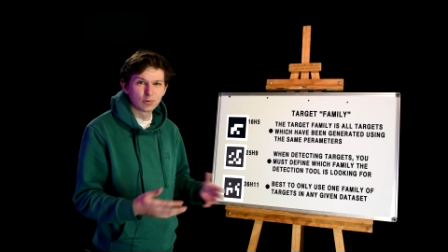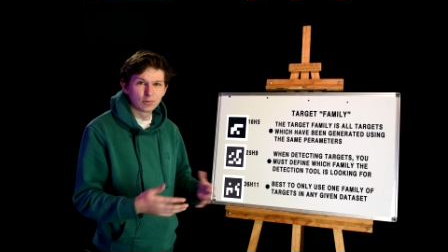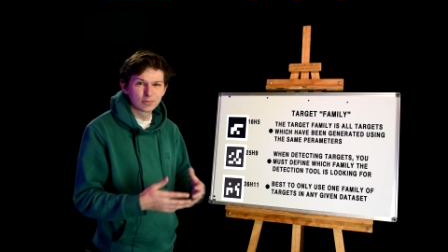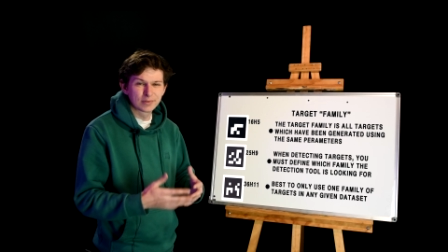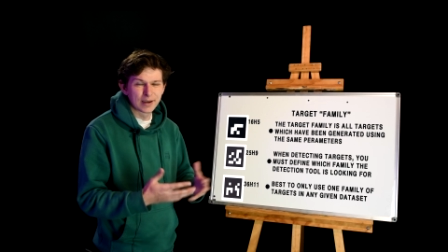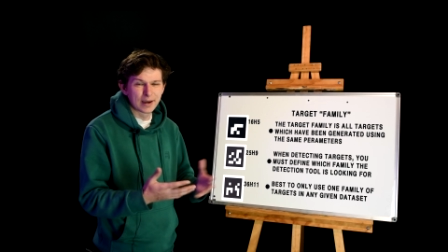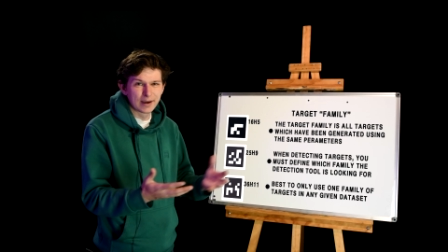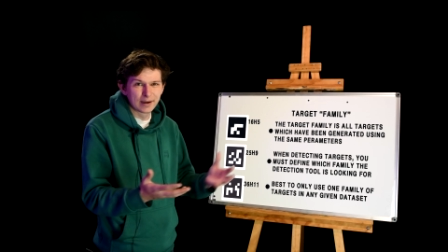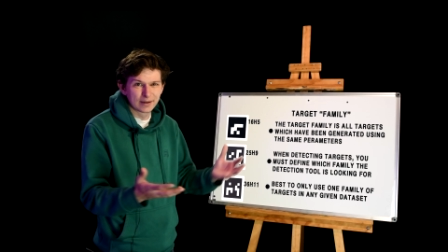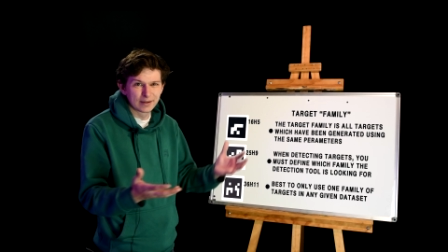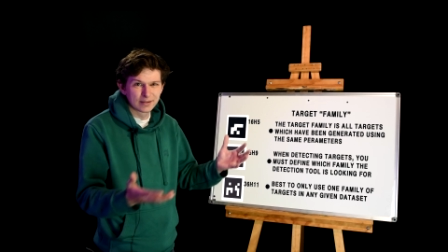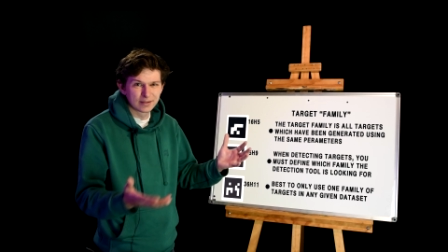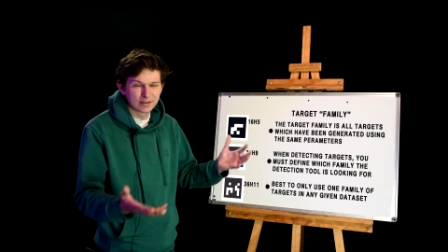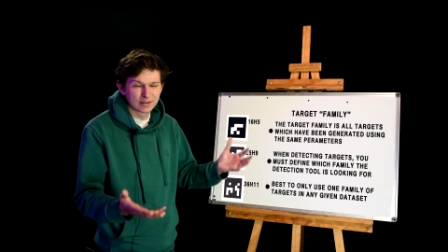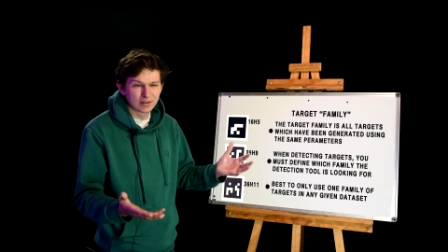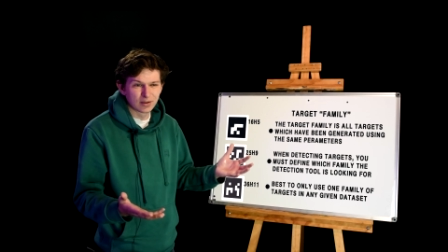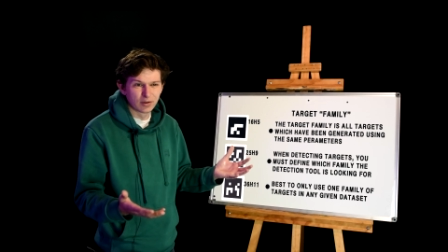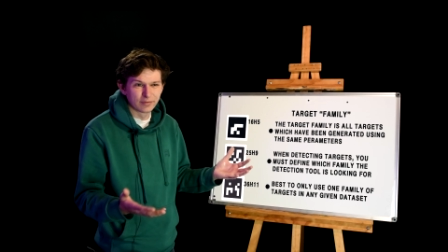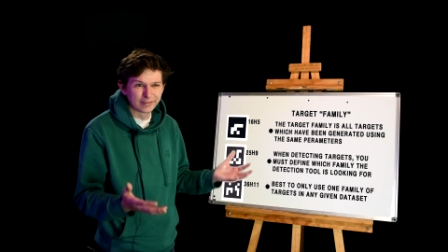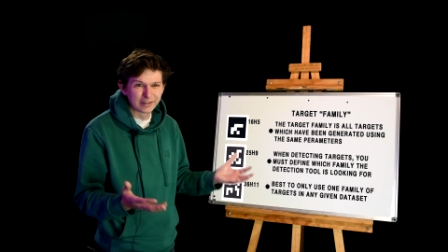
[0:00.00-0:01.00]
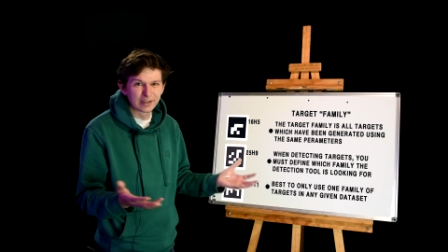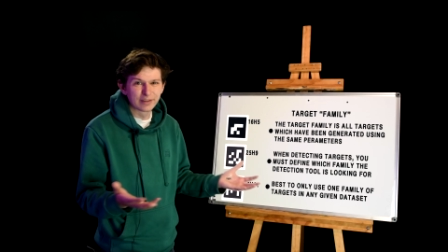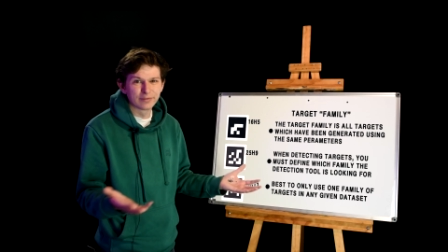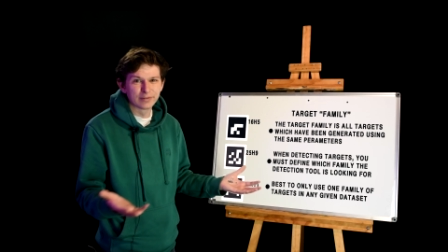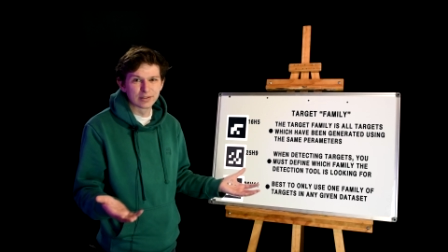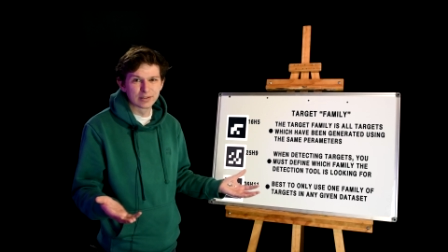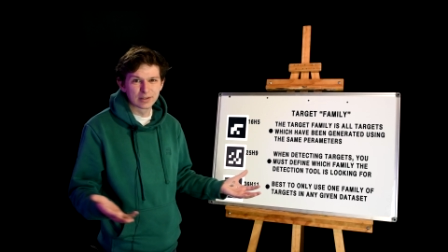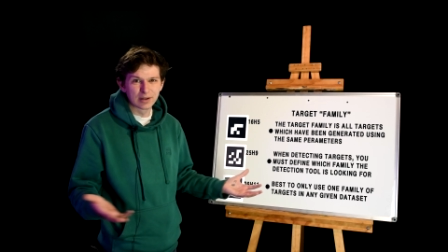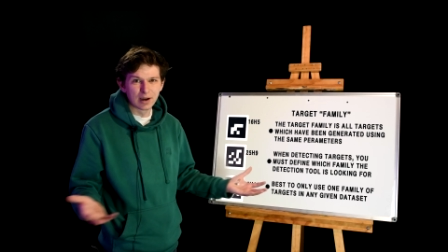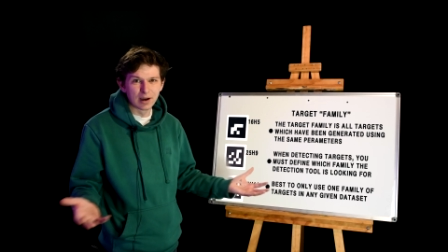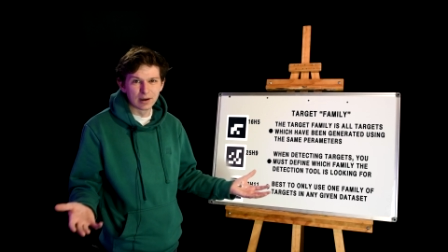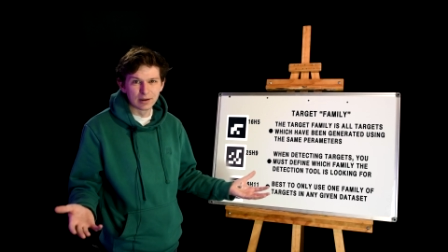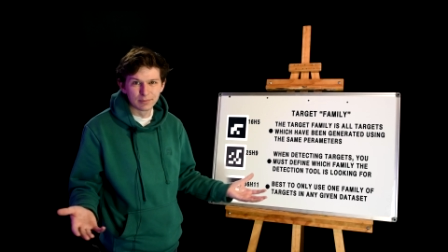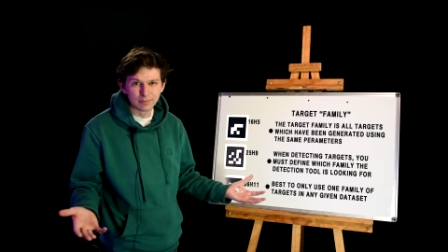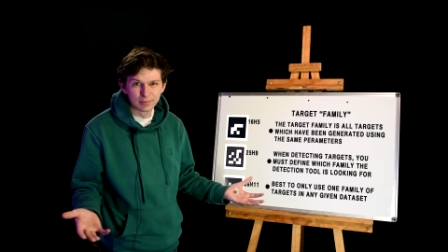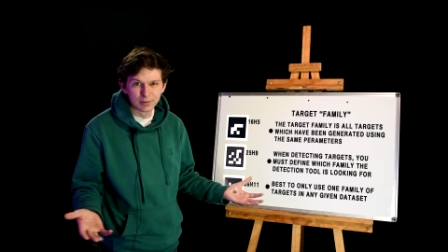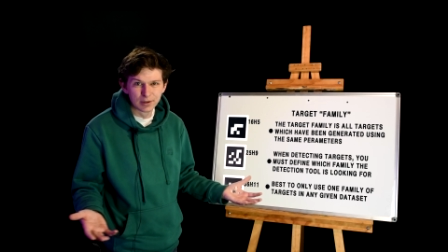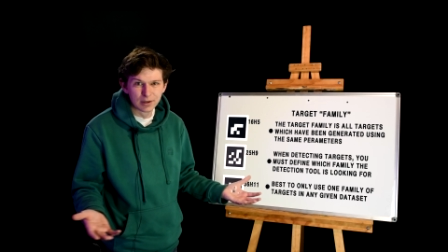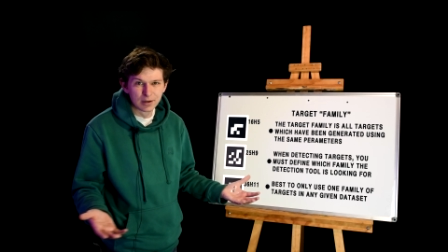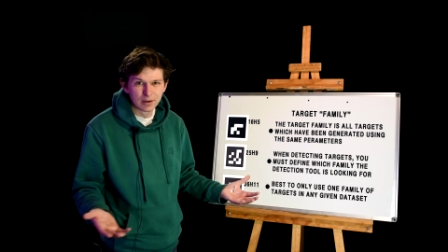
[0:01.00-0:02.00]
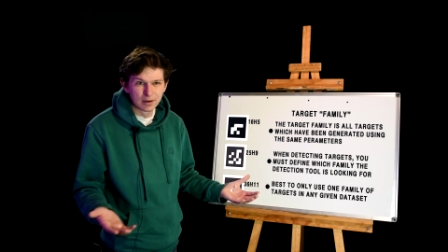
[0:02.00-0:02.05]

all targets of a given type.